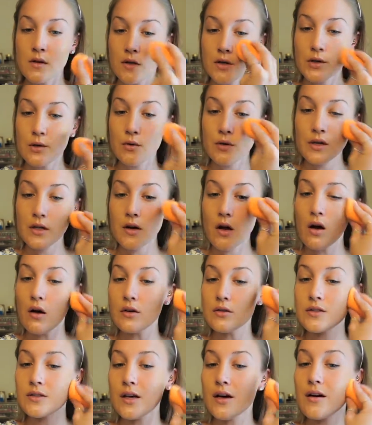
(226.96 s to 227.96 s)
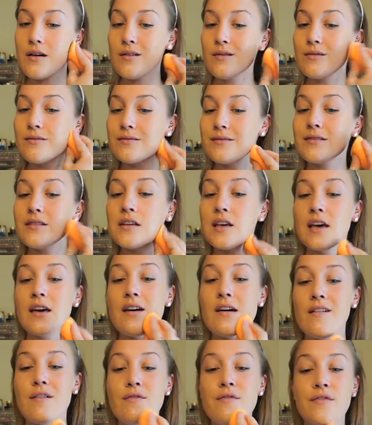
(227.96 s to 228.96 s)
You could also,
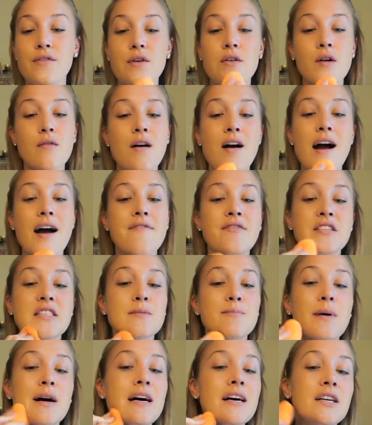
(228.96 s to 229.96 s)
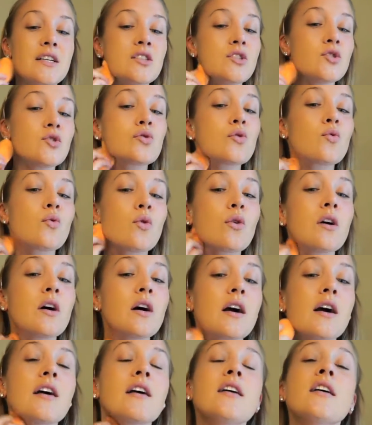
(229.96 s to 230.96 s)
if you don't have a sponge
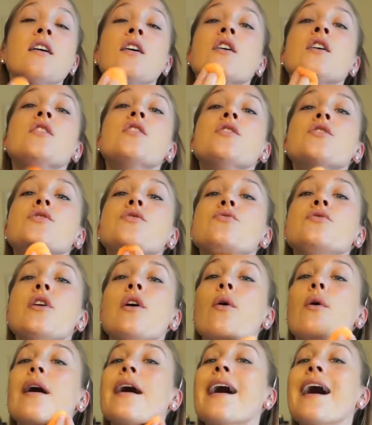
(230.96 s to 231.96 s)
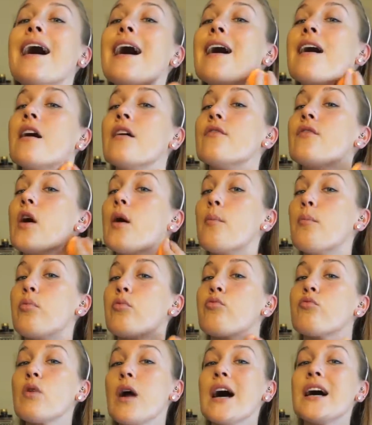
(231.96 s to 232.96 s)
or you don't have a
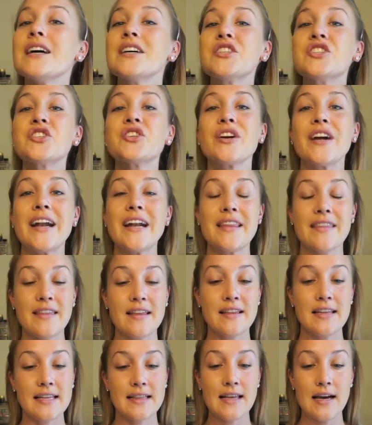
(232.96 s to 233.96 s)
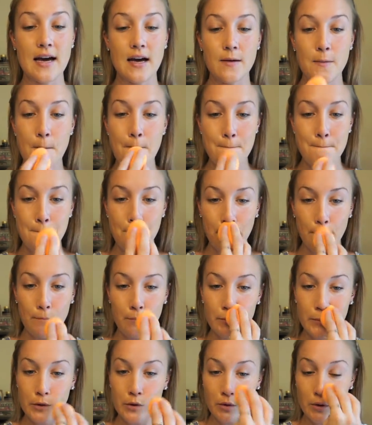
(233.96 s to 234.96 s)
brush or anything like that,
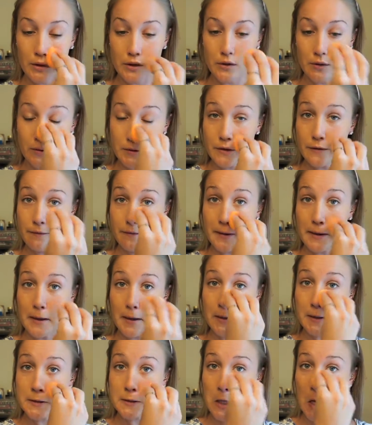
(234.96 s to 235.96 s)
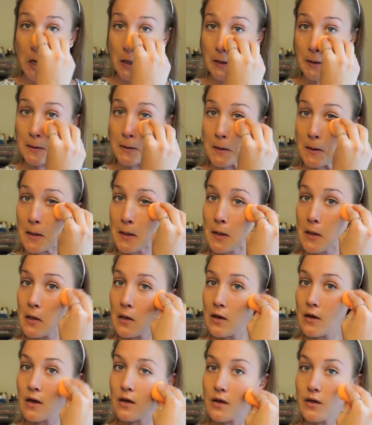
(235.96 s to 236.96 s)
you could use your fingers, honestly.
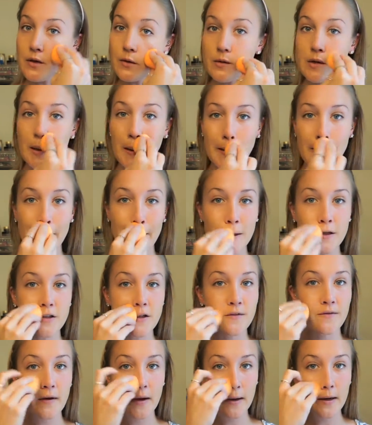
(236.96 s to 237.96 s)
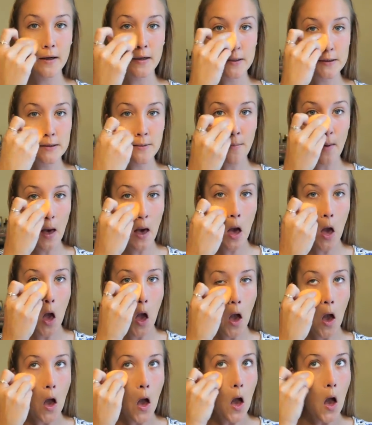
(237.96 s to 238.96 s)
You could use your fingers, but
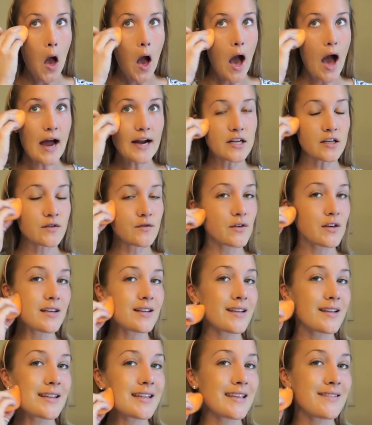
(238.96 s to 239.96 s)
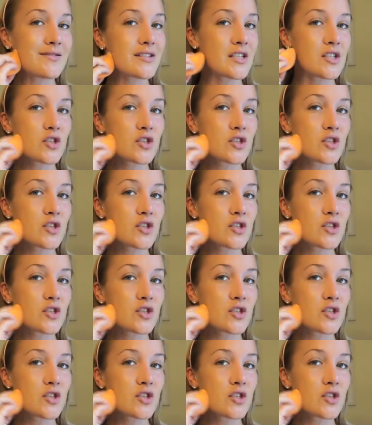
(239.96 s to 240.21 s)
I just feel it leaves